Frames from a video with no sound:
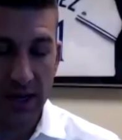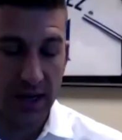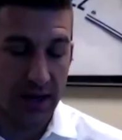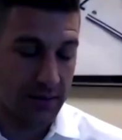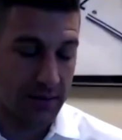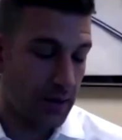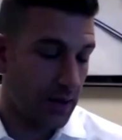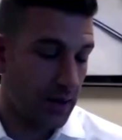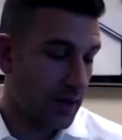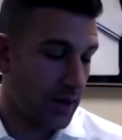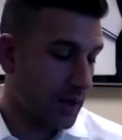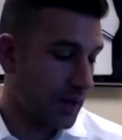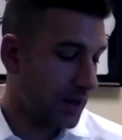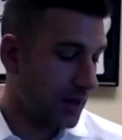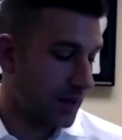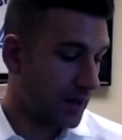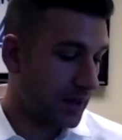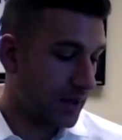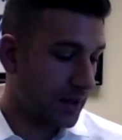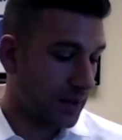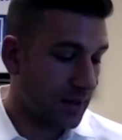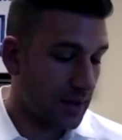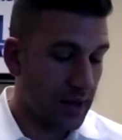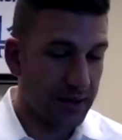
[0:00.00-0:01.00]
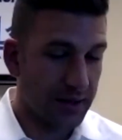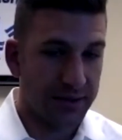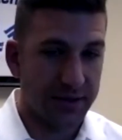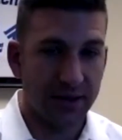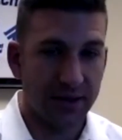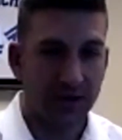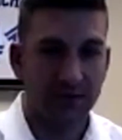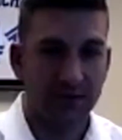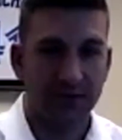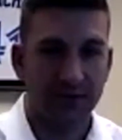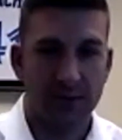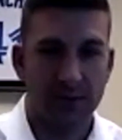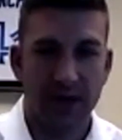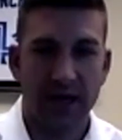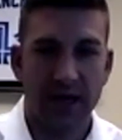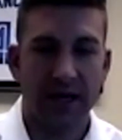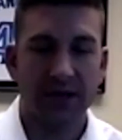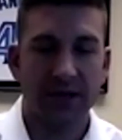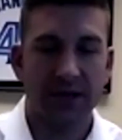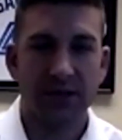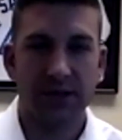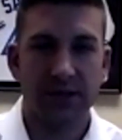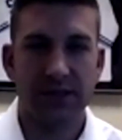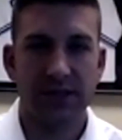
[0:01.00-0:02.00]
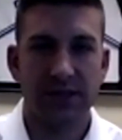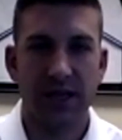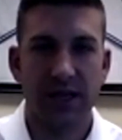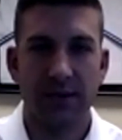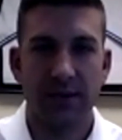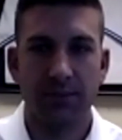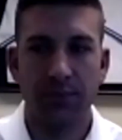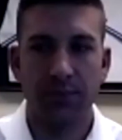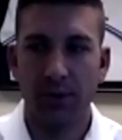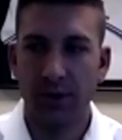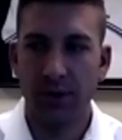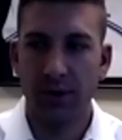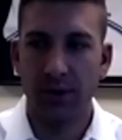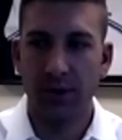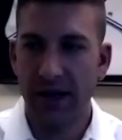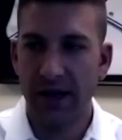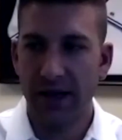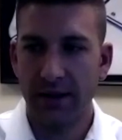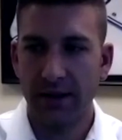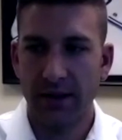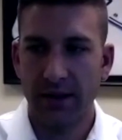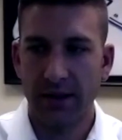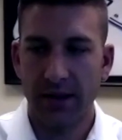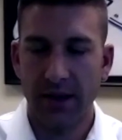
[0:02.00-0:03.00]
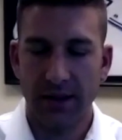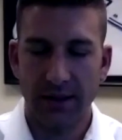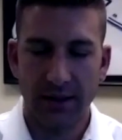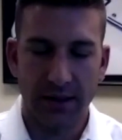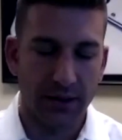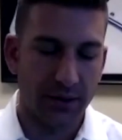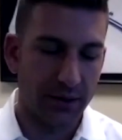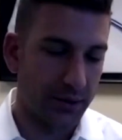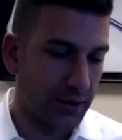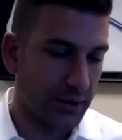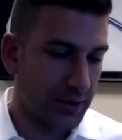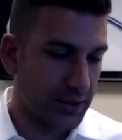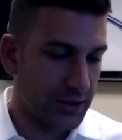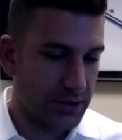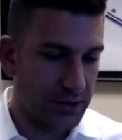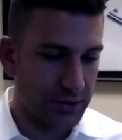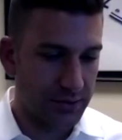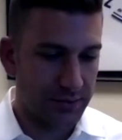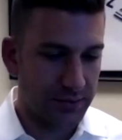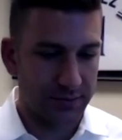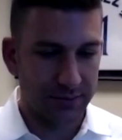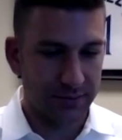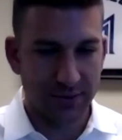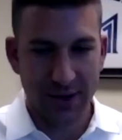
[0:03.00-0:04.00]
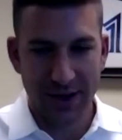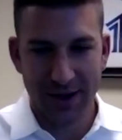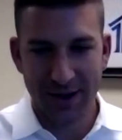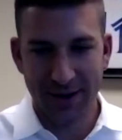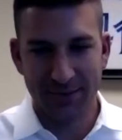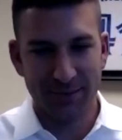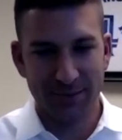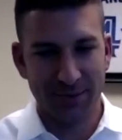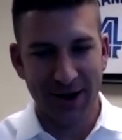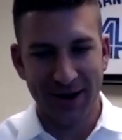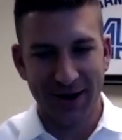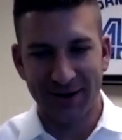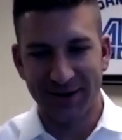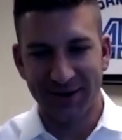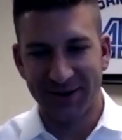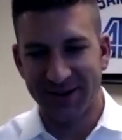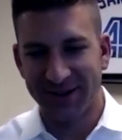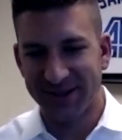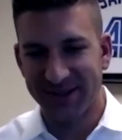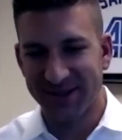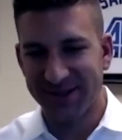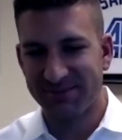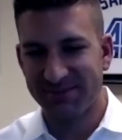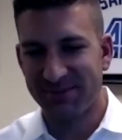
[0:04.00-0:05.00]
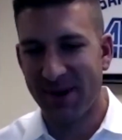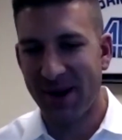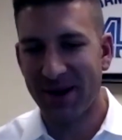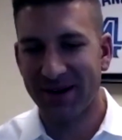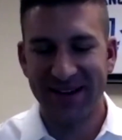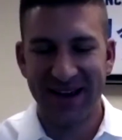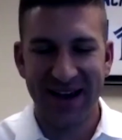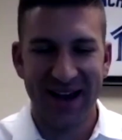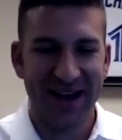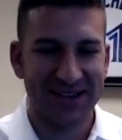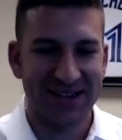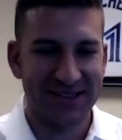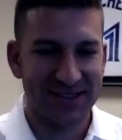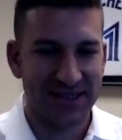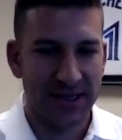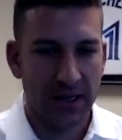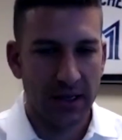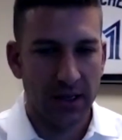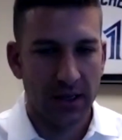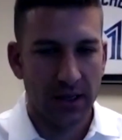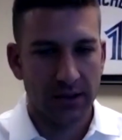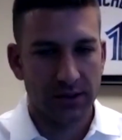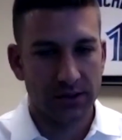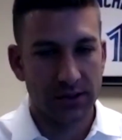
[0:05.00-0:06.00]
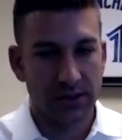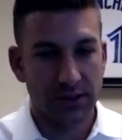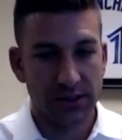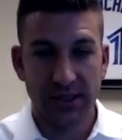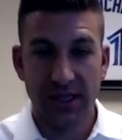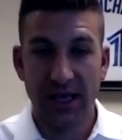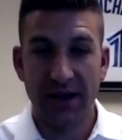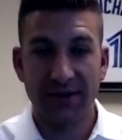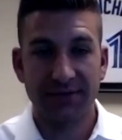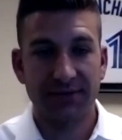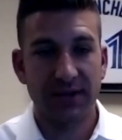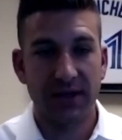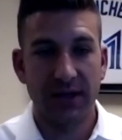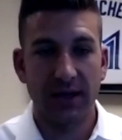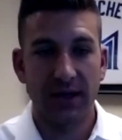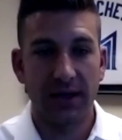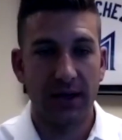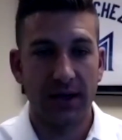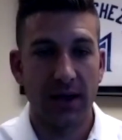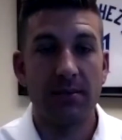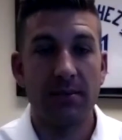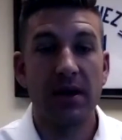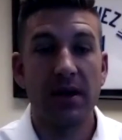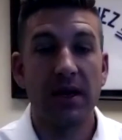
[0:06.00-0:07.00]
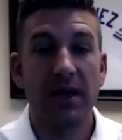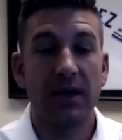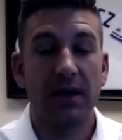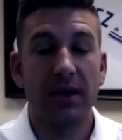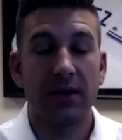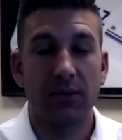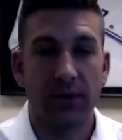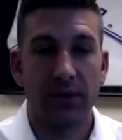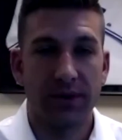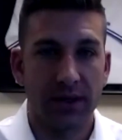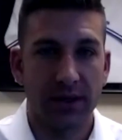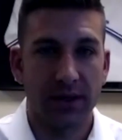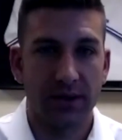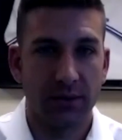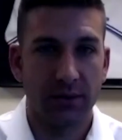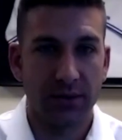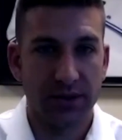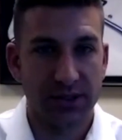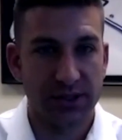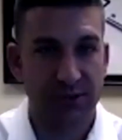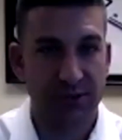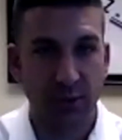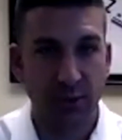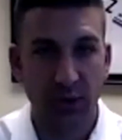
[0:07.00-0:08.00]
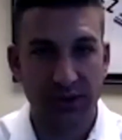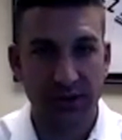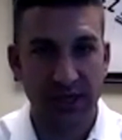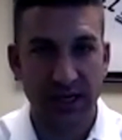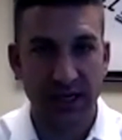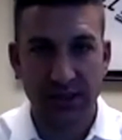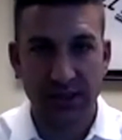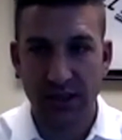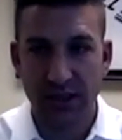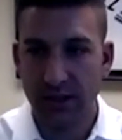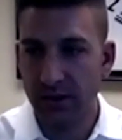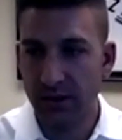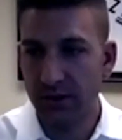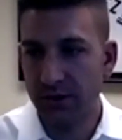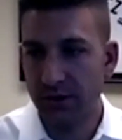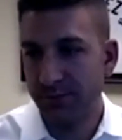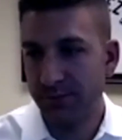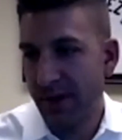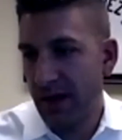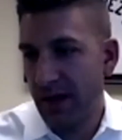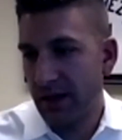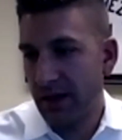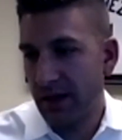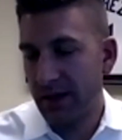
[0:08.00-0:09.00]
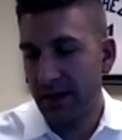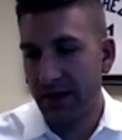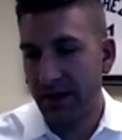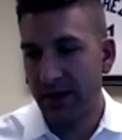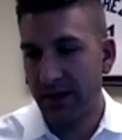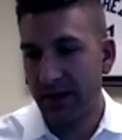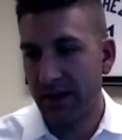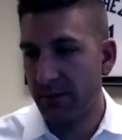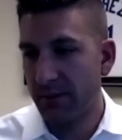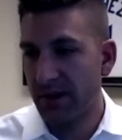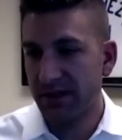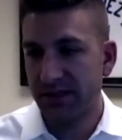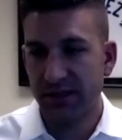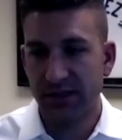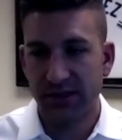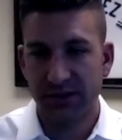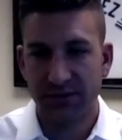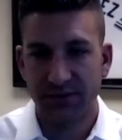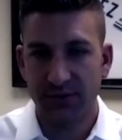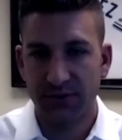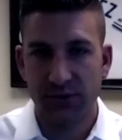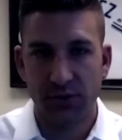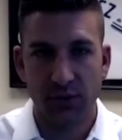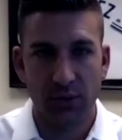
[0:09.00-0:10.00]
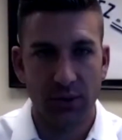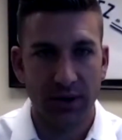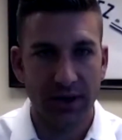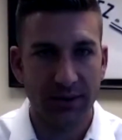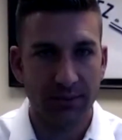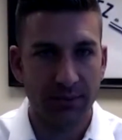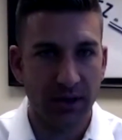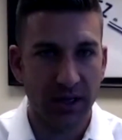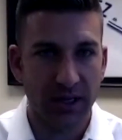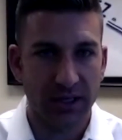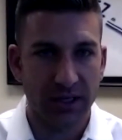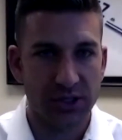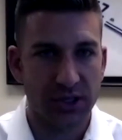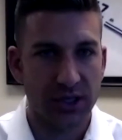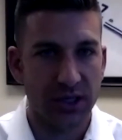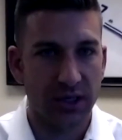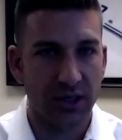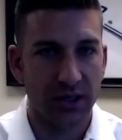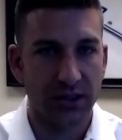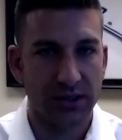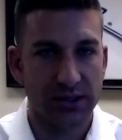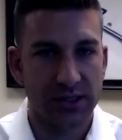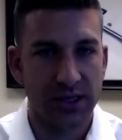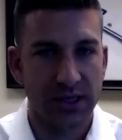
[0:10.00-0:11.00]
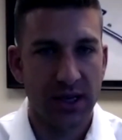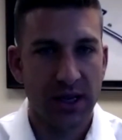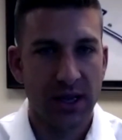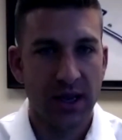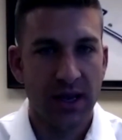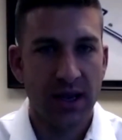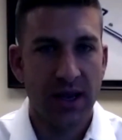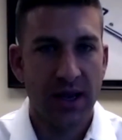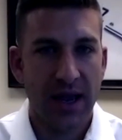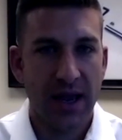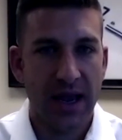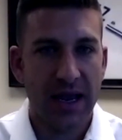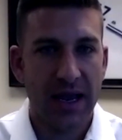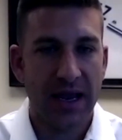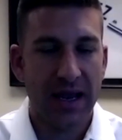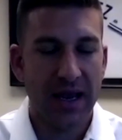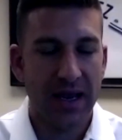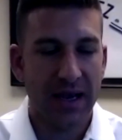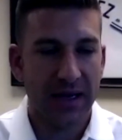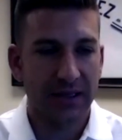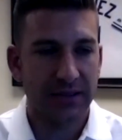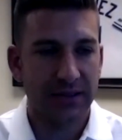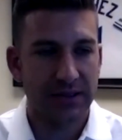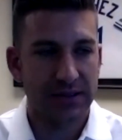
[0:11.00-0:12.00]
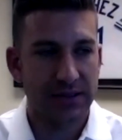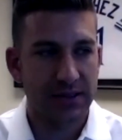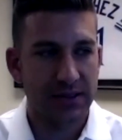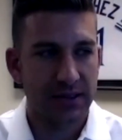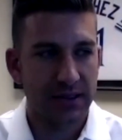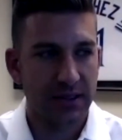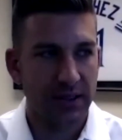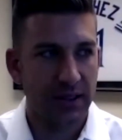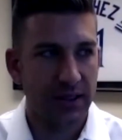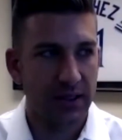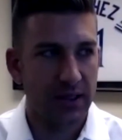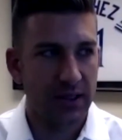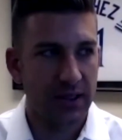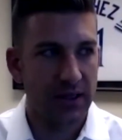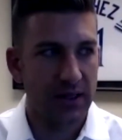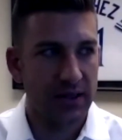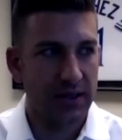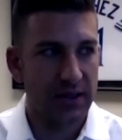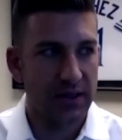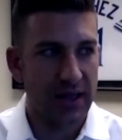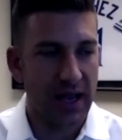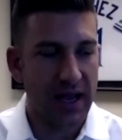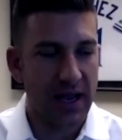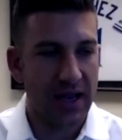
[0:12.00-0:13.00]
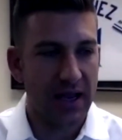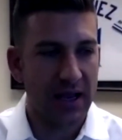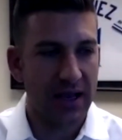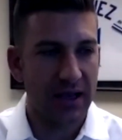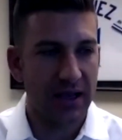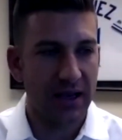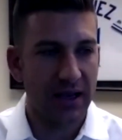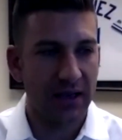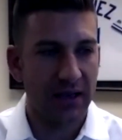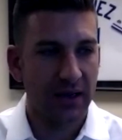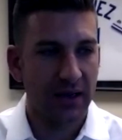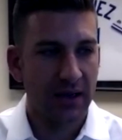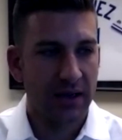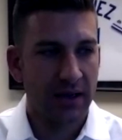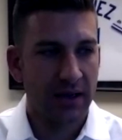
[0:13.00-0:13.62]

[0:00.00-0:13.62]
And I think from an agent standpoint, I literally, prior to this podcast, just left a meeting with a sports agent who's been in the business for 20 plus years. And they